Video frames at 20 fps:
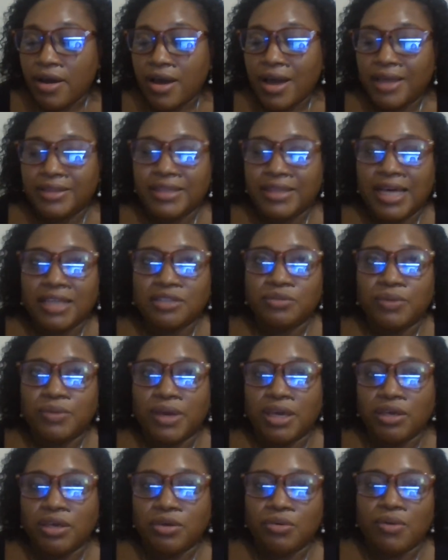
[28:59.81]
and that
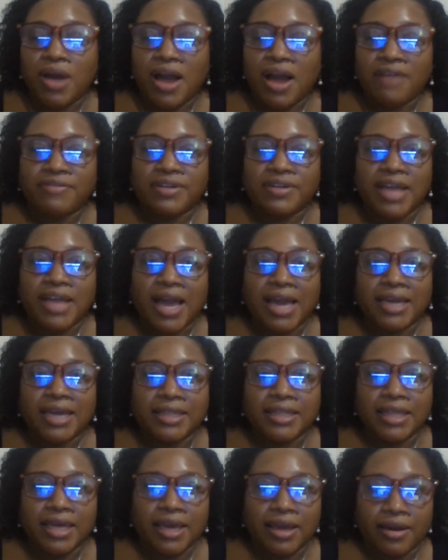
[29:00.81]
way you have an
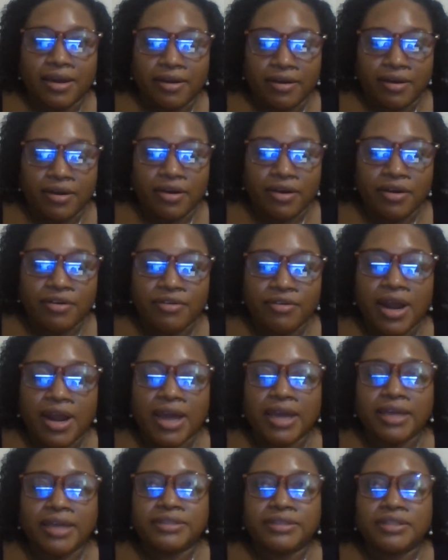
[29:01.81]
idea,
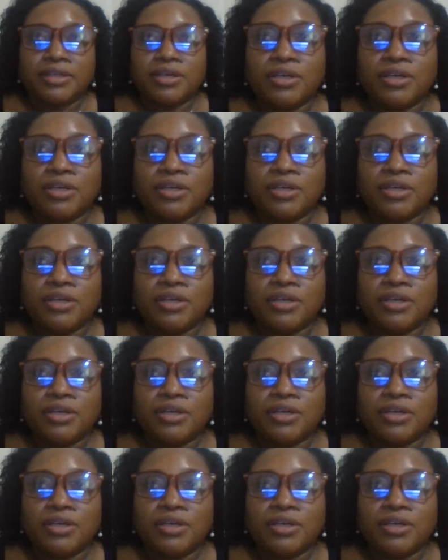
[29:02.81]
right?